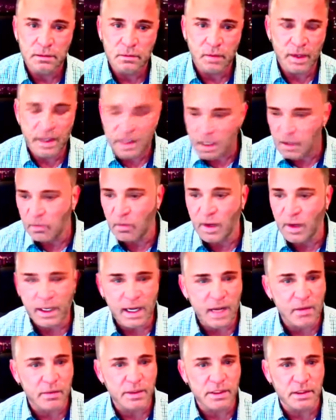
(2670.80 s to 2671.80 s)
Why not? Why
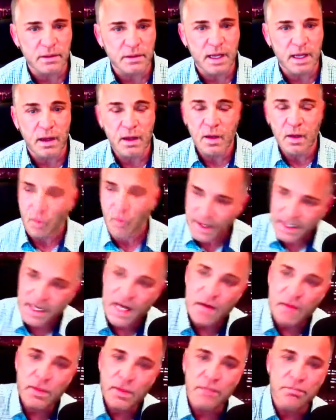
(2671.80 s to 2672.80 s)
can't we do that? Why
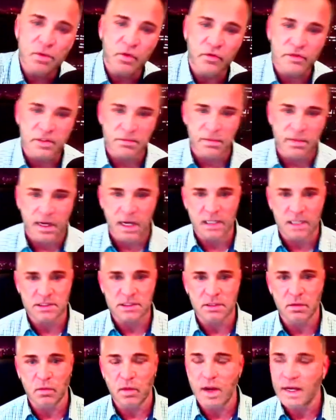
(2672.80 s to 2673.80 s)
can't we move to
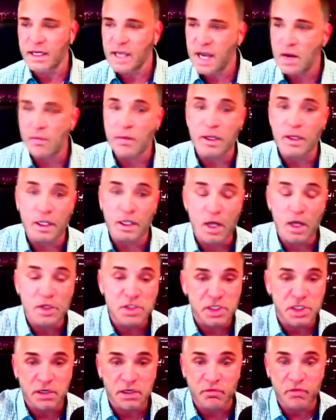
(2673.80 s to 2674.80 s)
Mars? Why can't we
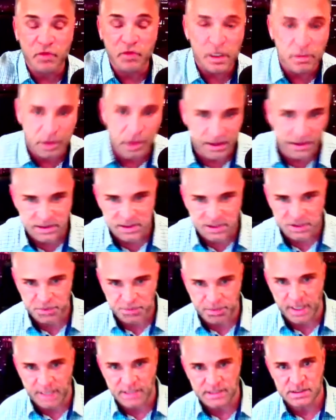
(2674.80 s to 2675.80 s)
launch a convertible into
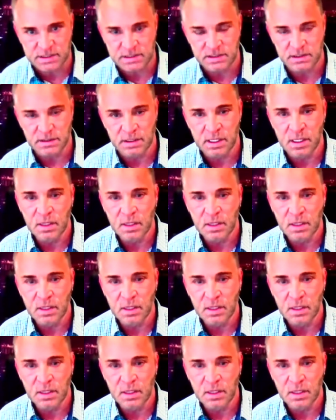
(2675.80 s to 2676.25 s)
space?